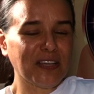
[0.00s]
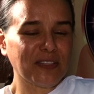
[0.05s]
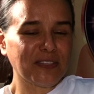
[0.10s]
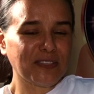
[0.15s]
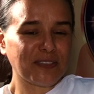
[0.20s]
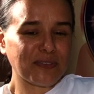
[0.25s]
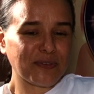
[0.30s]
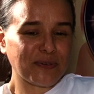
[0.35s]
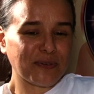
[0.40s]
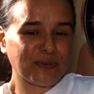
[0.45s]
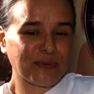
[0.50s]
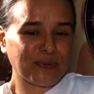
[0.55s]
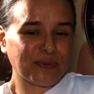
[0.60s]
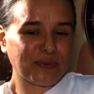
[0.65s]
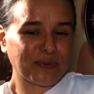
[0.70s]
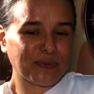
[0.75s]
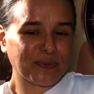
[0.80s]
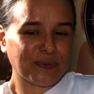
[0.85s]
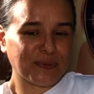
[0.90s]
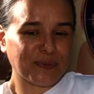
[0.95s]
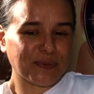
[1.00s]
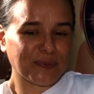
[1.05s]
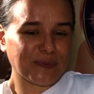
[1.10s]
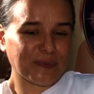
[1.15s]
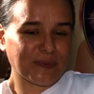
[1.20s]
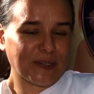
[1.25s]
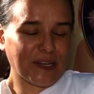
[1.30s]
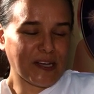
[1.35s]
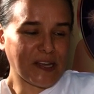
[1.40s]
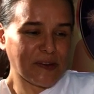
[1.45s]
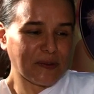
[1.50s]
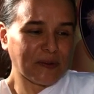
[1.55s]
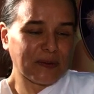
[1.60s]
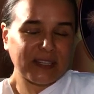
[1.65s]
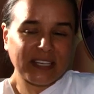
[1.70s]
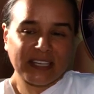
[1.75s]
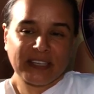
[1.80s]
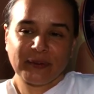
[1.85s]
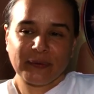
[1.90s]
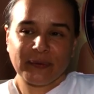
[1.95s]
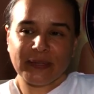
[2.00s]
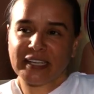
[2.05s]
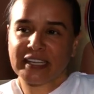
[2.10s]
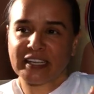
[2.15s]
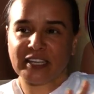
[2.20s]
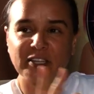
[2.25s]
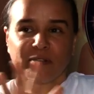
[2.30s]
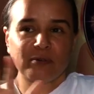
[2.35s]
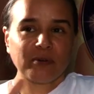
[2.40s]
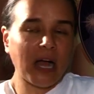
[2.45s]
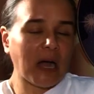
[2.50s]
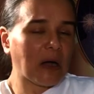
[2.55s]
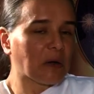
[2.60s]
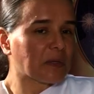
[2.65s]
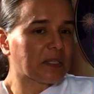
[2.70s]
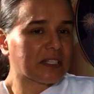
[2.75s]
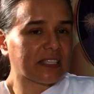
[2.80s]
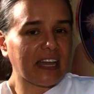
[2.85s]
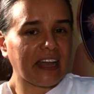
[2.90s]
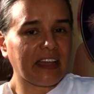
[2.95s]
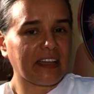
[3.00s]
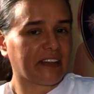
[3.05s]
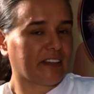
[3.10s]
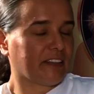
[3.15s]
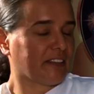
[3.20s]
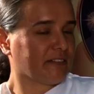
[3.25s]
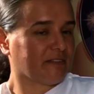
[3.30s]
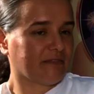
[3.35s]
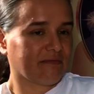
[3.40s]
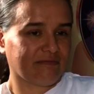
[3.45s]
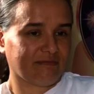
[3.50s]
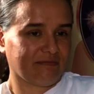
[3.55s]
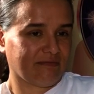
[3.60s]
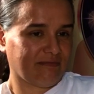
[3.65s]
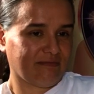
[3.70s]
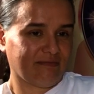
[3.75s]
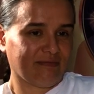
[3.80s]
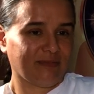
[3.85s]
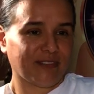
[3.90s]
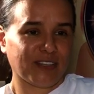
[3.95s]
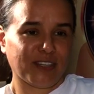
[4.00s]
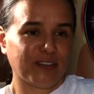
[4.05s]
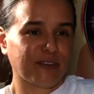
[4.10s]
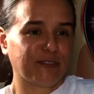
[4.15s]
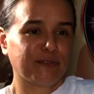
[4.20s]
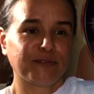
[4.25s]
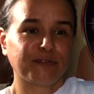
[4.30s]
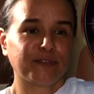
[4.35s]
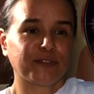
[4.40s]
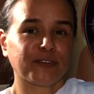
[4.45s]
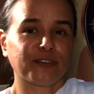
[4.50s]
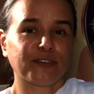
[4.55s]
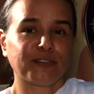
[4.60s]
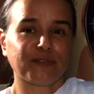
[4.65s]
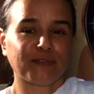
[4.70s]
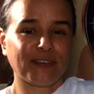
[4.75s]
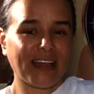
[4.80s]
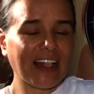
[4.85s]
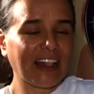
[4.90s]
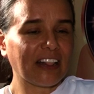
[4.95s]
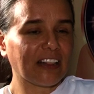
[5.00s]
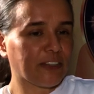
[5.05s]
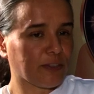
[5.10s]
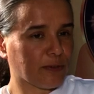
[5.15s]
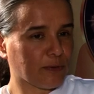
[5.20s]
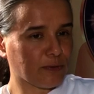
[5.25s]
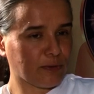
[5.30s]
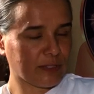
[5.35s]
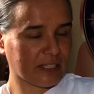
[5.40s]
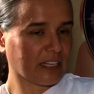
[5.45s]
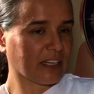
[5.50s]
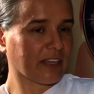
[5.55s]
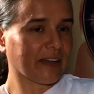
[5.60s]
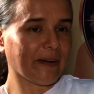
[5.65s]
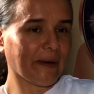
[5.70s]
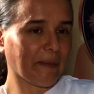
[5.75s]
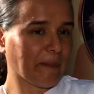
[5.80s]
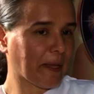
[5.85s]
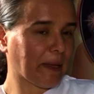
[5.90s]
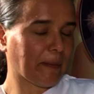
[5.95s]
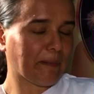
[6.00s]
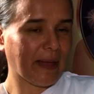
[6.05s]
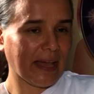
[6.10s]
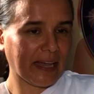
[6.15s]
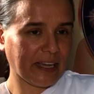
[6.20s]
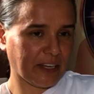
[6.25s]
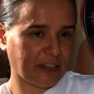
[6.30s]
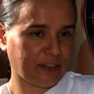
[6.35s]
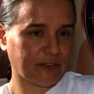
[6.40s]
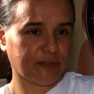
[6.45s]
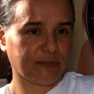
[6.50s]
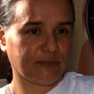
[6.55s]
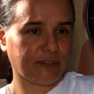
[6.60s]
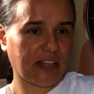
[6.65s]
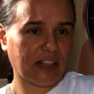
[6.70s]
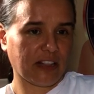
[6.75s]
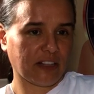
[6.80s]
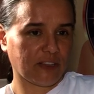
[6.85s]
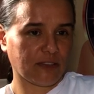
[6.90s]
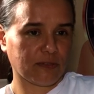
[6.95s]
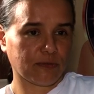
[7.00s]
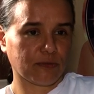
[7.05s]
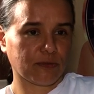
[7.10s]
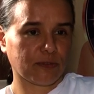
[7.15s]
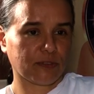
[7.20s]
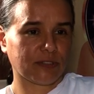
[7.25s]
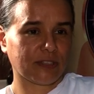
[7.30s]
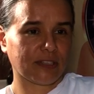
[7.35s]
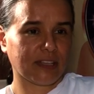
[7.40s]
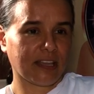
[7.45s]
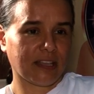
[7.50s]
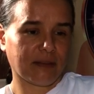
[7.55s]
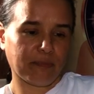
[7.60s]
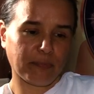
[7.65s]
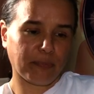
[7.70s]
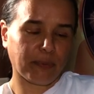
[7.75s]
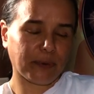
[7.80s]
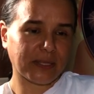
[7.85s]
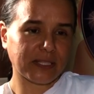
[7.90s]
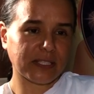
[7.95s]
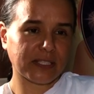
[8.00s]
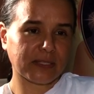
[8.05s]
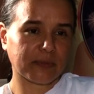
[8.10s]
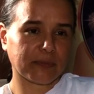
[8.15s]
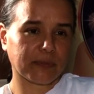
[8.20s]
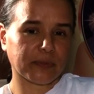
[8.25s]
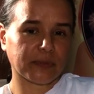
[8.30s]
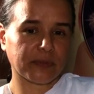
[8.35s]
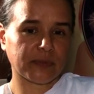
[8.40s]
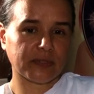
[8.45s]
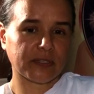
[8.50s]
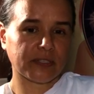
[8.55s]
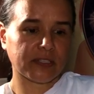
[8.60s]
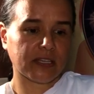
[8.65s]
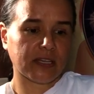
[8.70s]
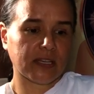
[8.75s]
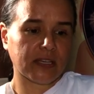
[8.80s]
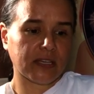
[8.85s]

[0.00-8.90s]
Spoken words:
So I don't think we can look outside for values and coming back to values and principles.